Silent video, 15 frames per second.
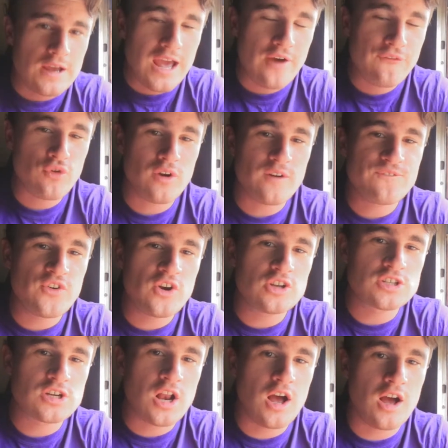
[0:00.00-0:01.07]
If you're in
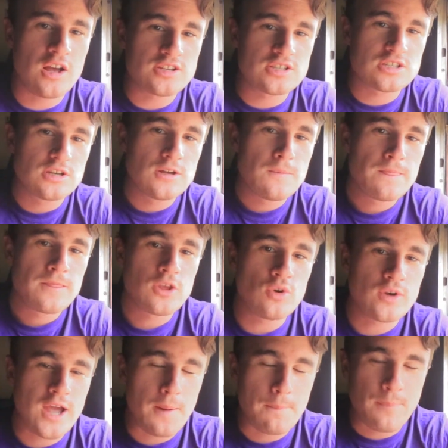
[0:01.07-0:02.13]
first class, you'll
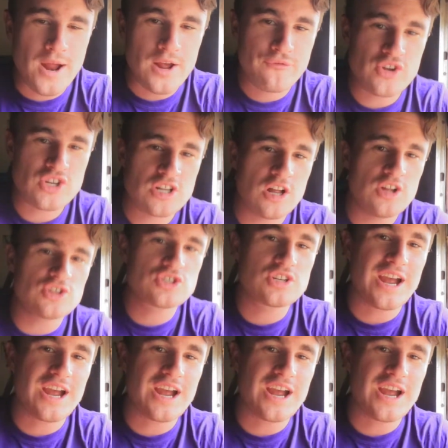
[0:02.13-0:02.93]
get breakfast, lunch